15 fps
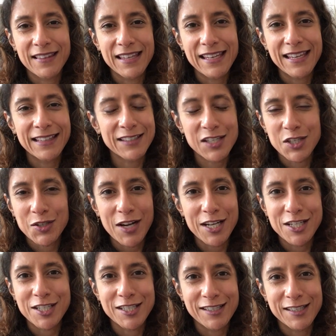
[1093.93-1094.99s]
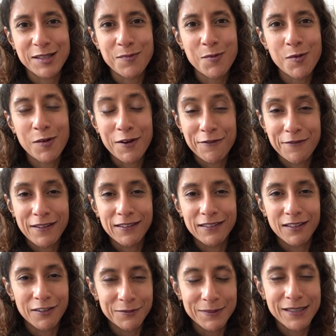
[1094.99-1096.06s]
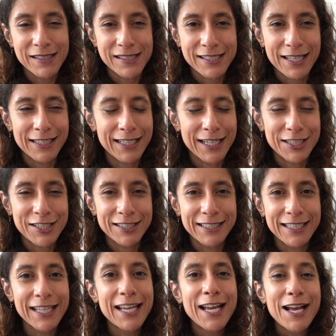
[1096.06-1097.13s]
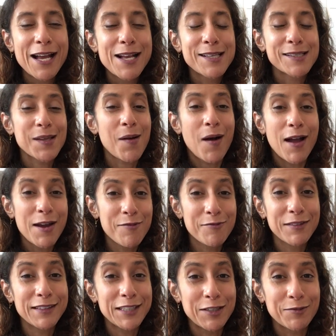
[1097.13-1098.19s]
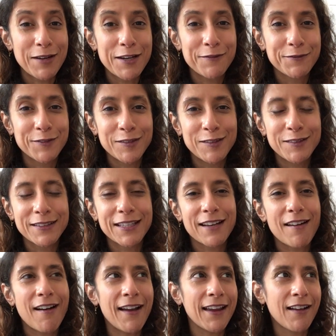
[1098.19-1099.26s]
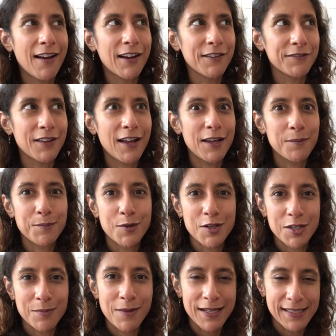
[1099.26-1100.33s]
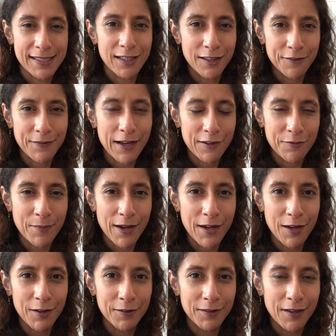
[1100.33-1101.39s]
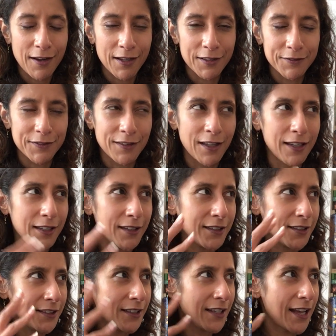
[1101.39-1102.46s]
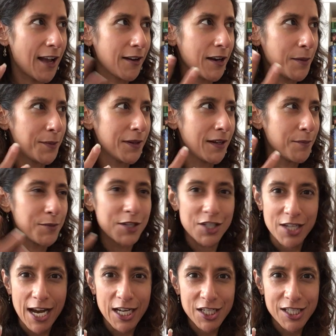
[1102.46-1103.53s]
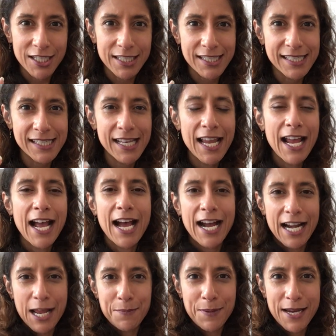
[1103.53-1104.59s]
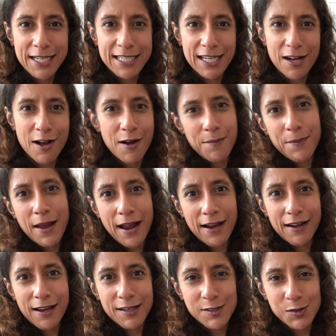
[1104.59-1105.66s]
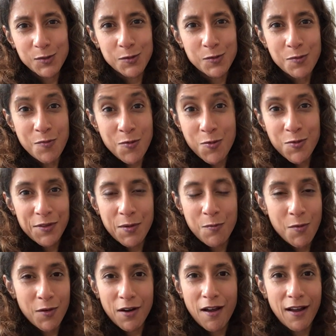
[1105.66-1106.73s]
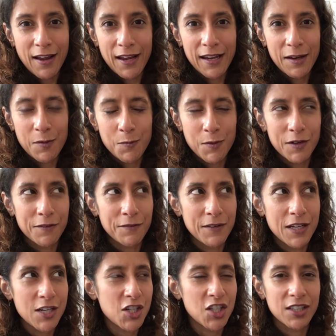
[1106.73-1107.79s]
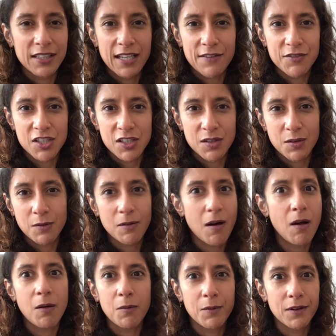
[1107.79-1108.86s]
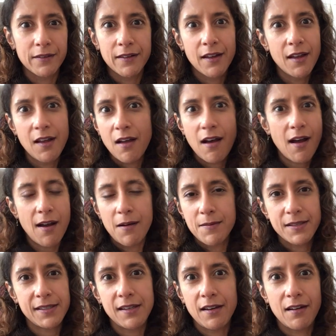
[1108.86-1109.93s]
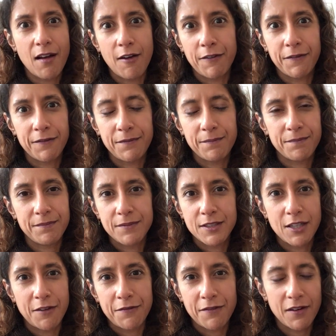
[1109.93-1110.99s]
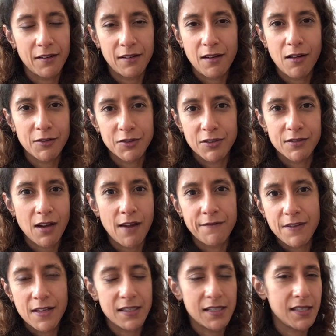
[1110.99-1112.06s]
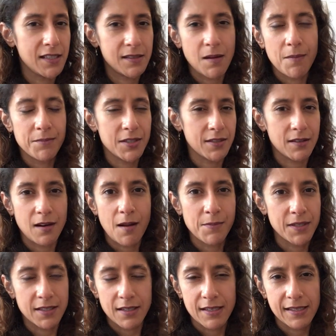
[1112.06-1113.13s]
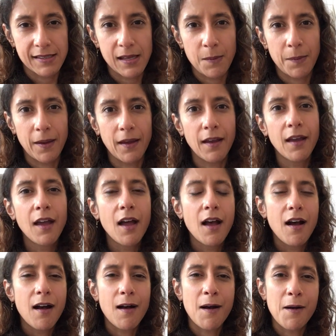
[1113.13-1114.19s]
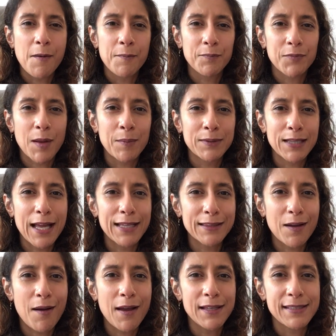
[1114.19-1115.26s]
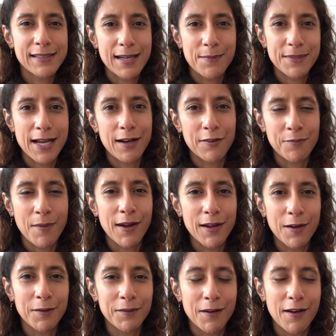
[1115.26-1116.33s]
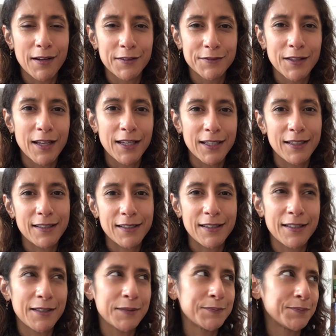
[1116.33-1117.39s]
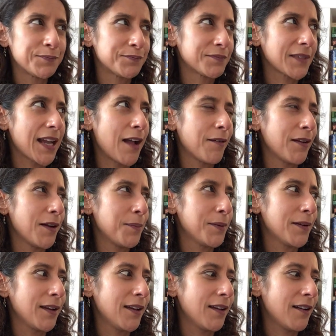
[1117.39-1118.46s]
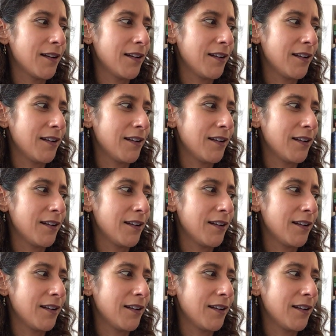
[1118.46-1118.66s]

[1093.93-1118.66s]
illustrations, the more I fell in love with this deck actually. So I am really grateful that I kind of like pushed myself out of my own kind of like, how can I put it, projections. And I picked it up and I saw more than what I would have initially have just thought, oh, well, I don't see enough different cultural diversity, so I'm just going to skip it. I'm glad that I stepped out of my own kind of like, how can I put it,